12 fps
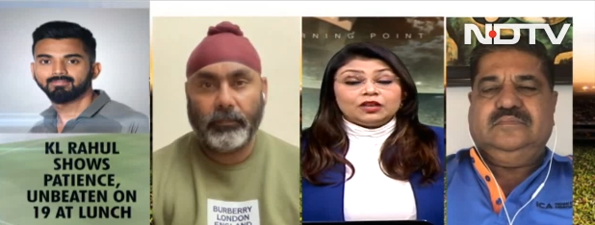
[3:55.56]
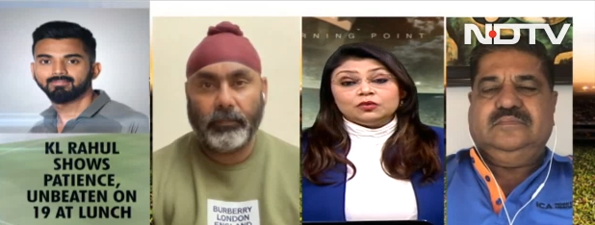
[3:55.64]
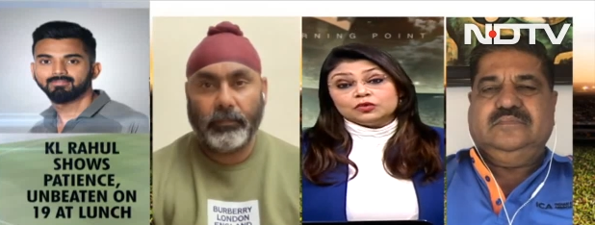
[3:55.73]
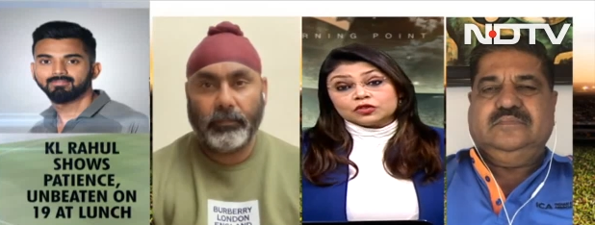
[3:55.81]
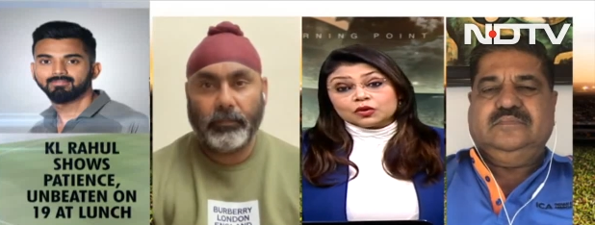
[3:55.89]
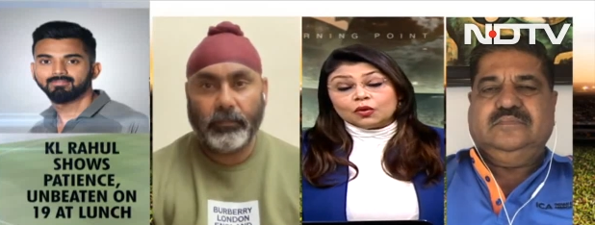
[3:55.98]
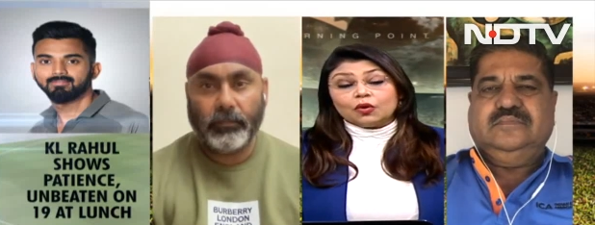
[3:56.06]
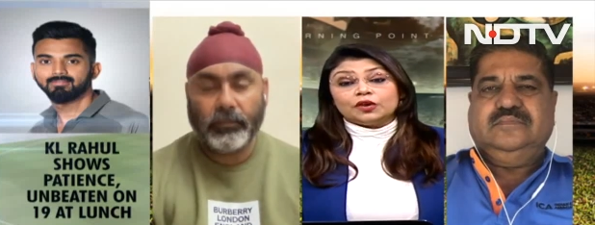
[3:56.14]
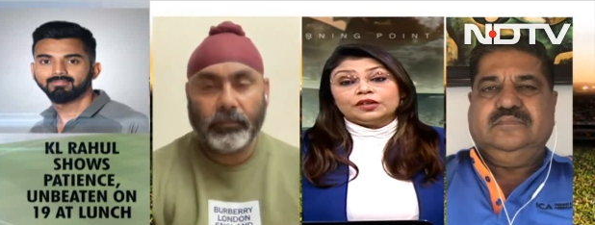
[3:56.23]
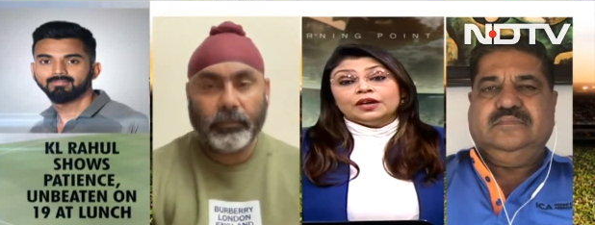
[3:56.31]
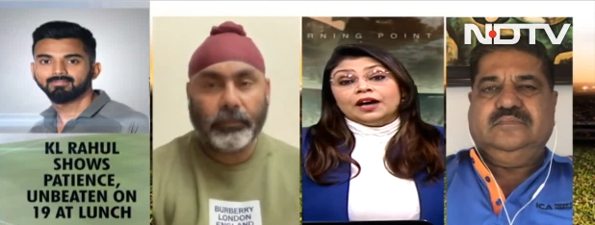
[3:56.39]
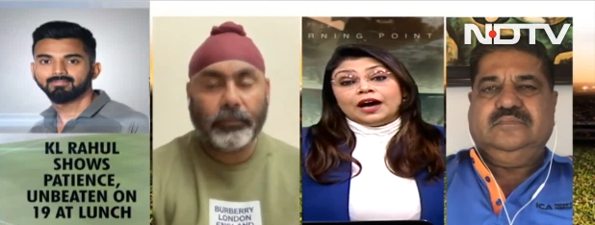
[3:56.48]
Speaker 1: who scored
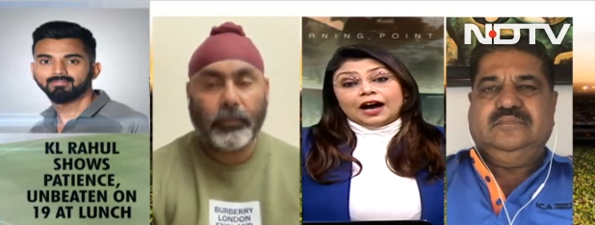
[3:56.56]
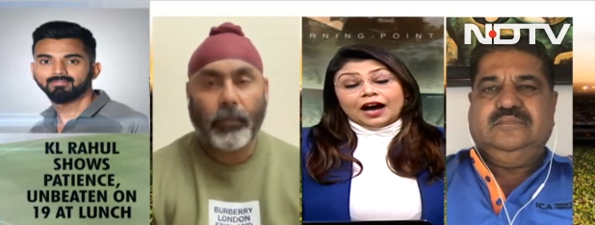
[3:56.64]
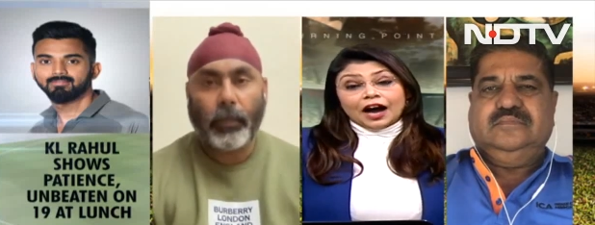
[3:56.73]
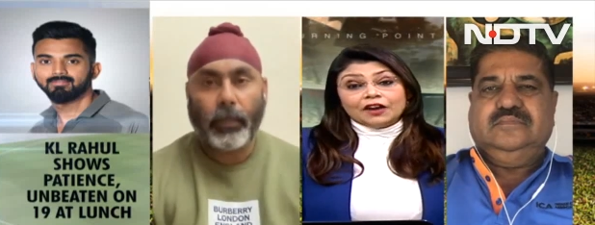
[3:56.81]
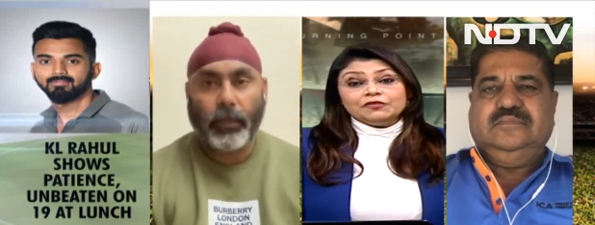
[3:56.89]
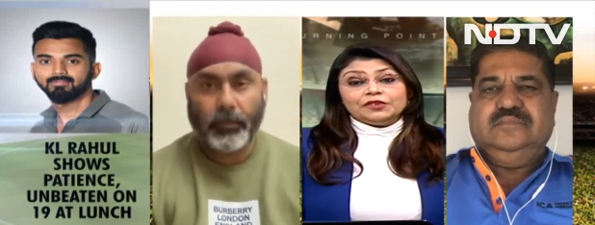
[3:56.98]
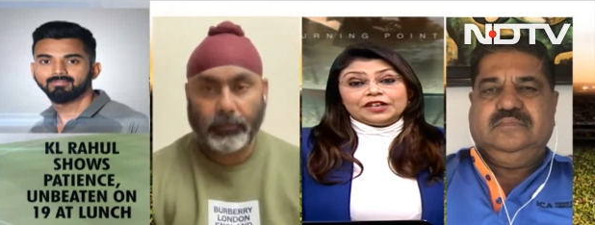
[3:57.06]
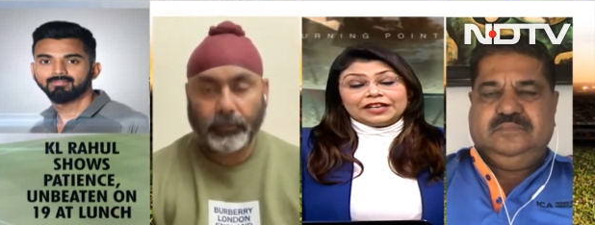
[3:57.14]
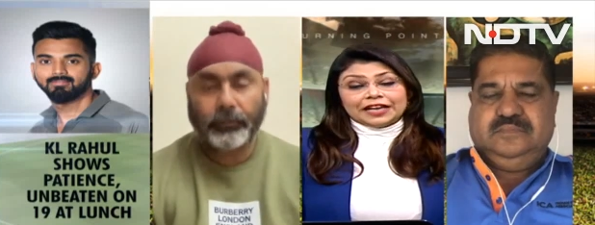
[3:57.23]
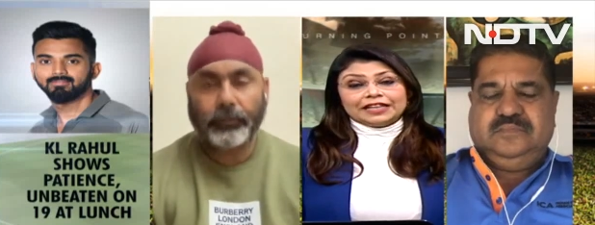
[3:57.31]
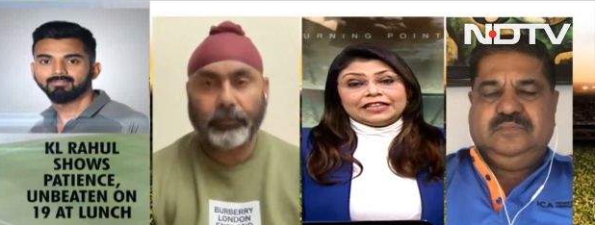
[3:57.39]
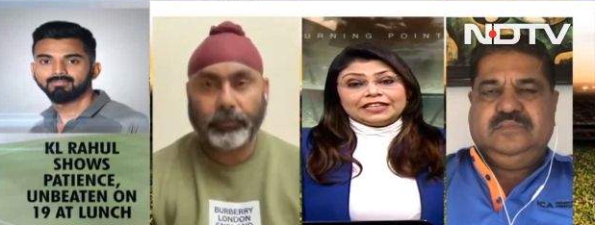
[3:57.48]
100
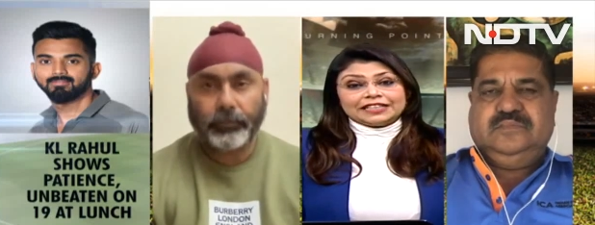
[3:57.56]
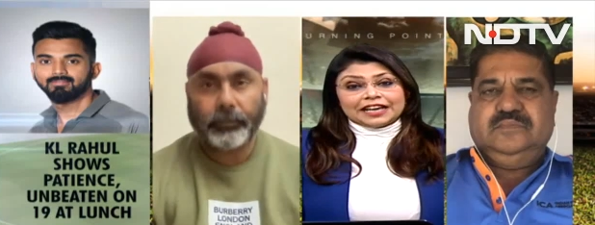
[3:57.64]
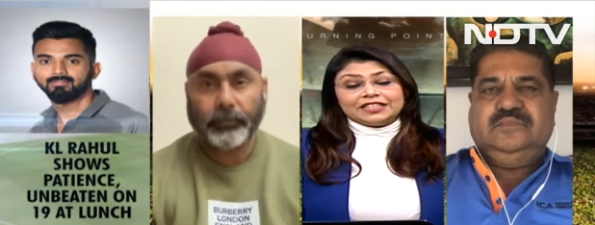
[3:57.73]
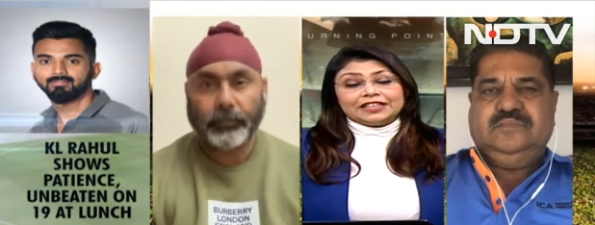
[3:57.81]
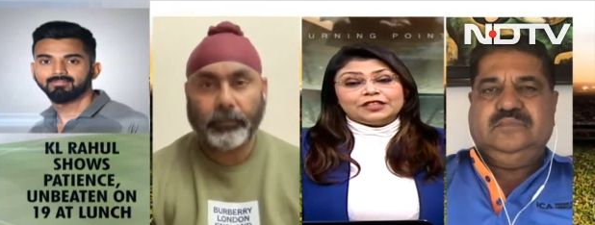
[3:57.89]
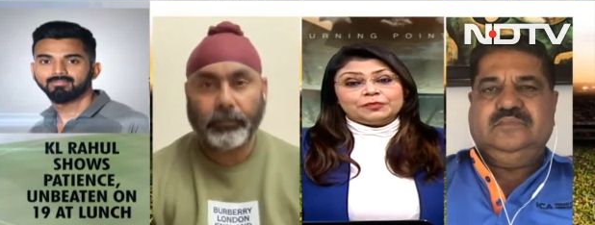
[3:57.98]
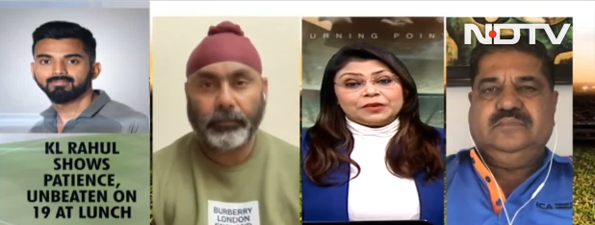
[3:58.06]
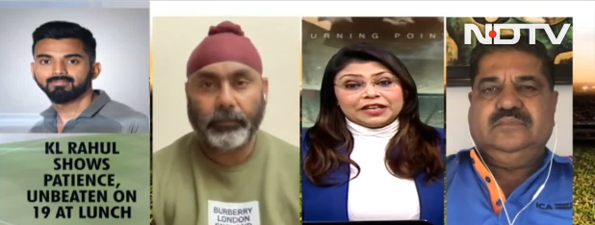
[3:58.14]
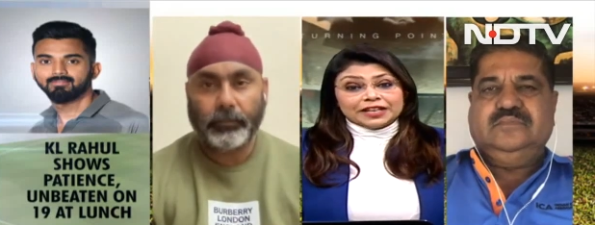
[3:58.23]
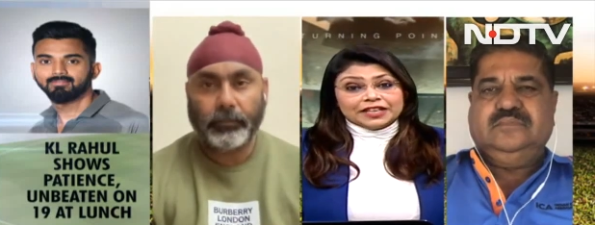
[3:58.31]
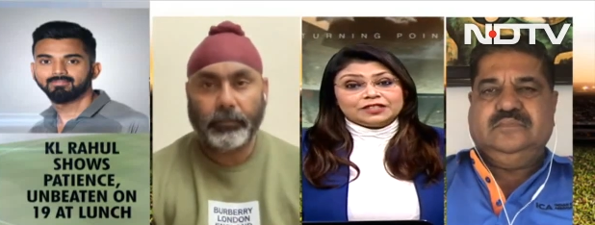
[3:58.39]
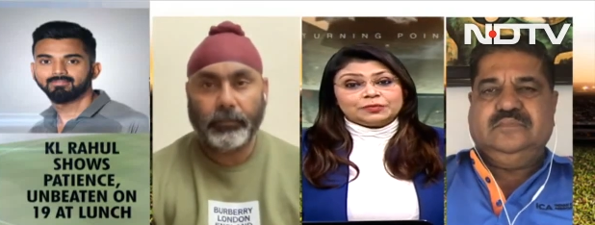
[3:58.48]
in the test, in
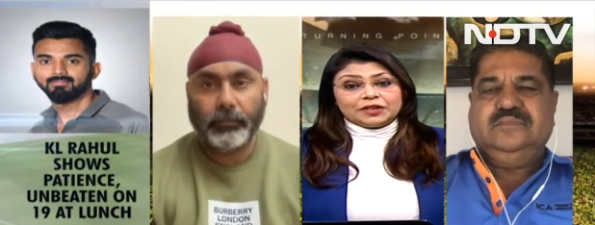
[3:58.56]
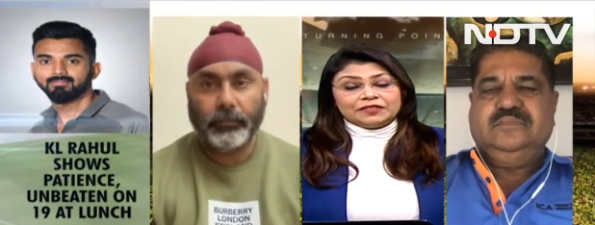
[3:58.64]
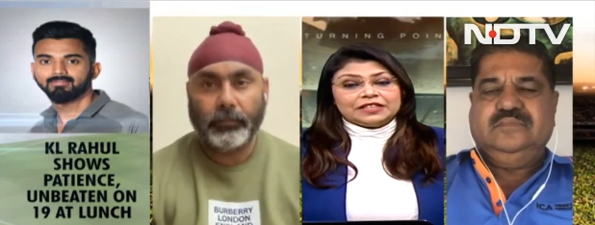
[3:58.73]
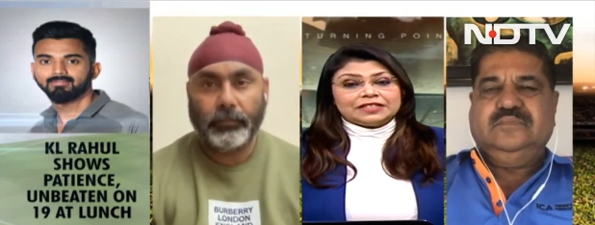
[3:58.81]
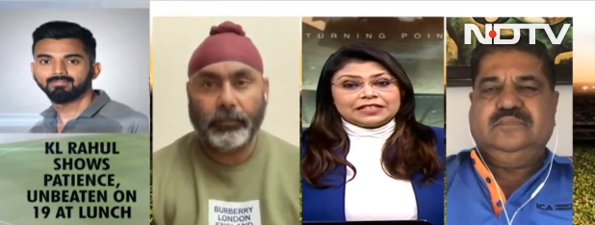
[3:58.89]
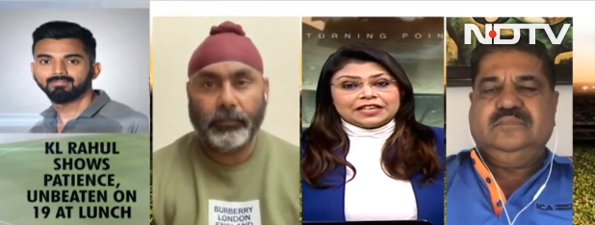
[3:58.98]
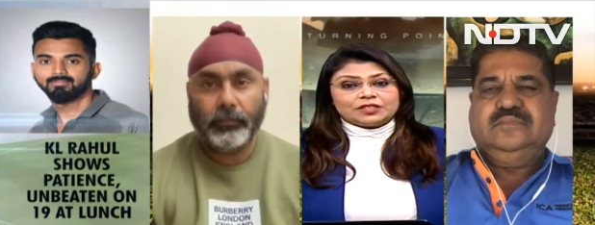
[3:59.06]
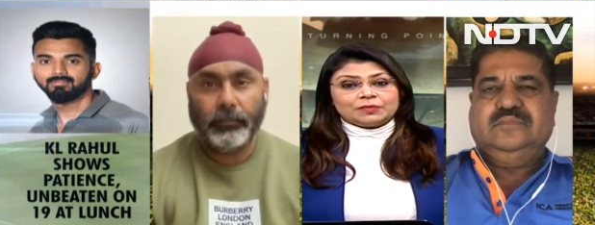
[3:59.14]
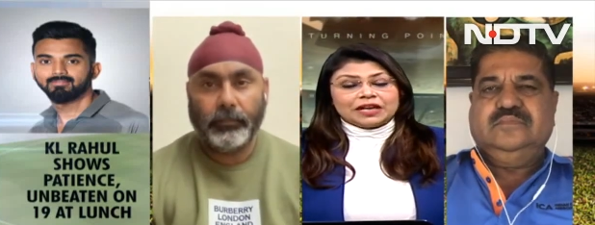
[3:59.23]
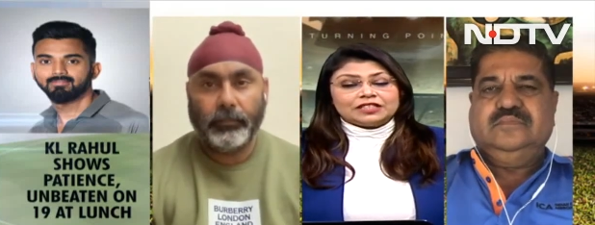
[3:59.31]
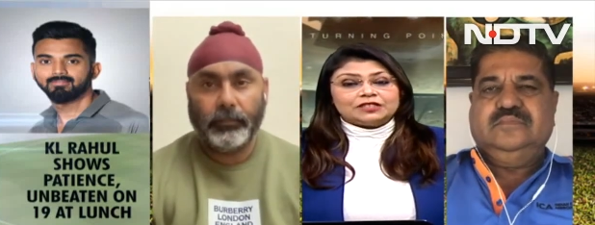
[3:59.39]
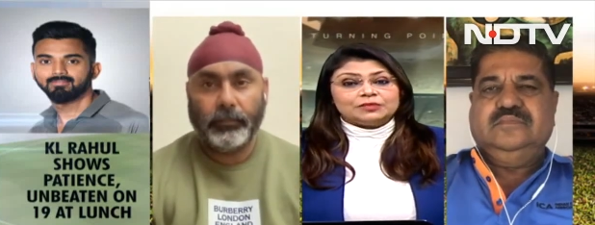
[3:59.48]
his previous test
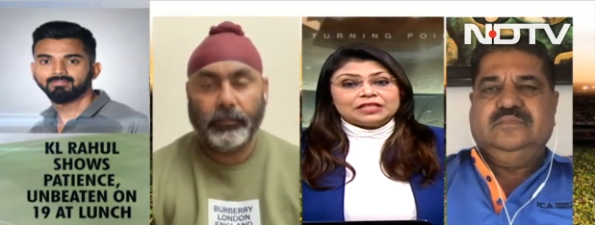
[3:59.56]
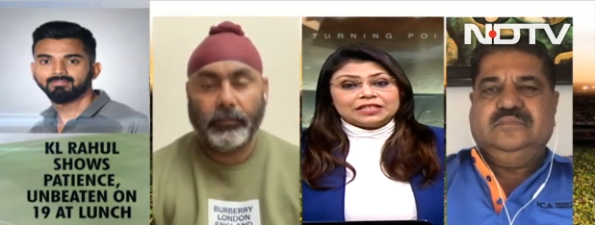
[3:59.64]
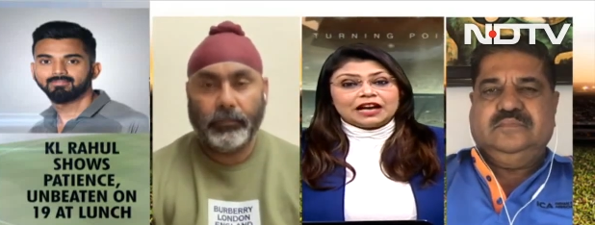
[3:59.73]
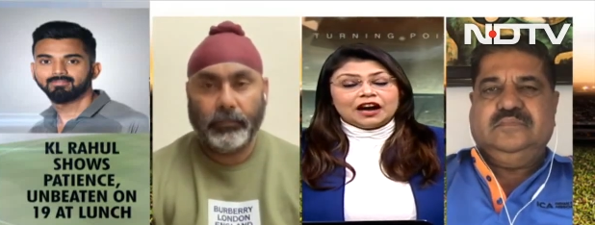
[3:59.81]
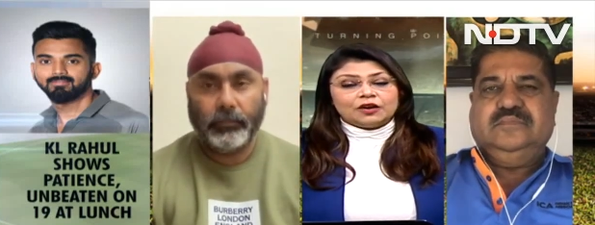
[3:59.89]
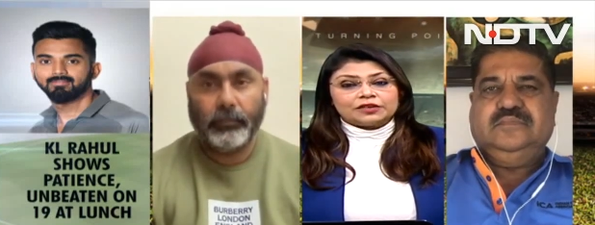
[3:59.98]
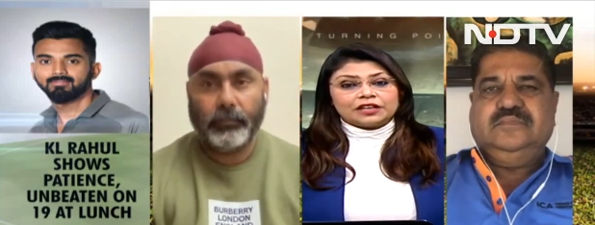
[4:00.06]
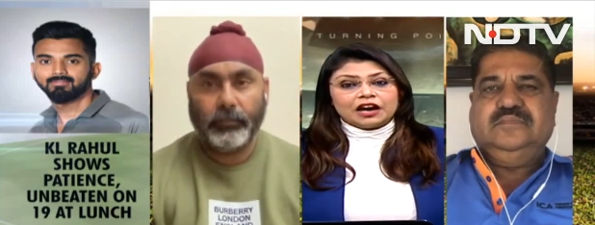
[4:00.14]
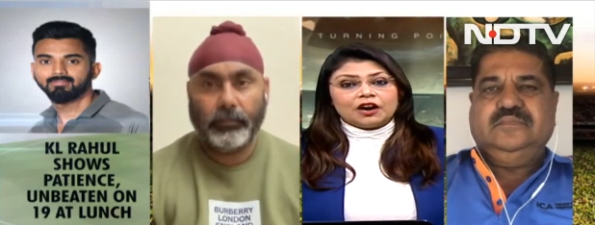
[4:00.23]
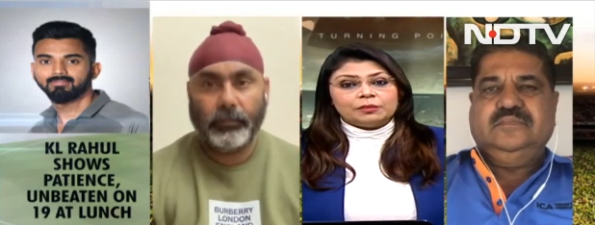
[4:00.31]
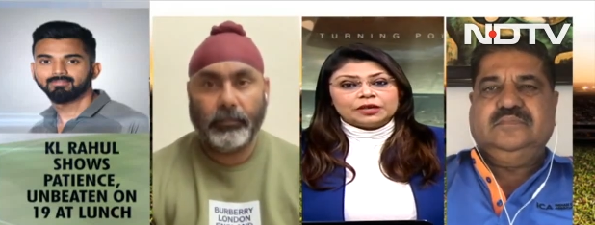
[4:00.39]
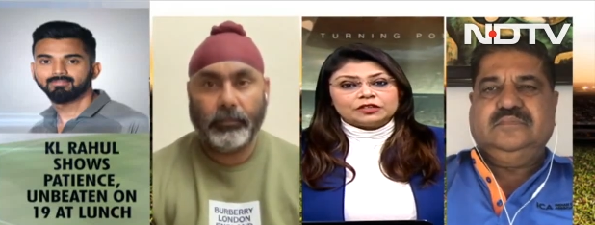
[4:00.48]
match, is missing out now because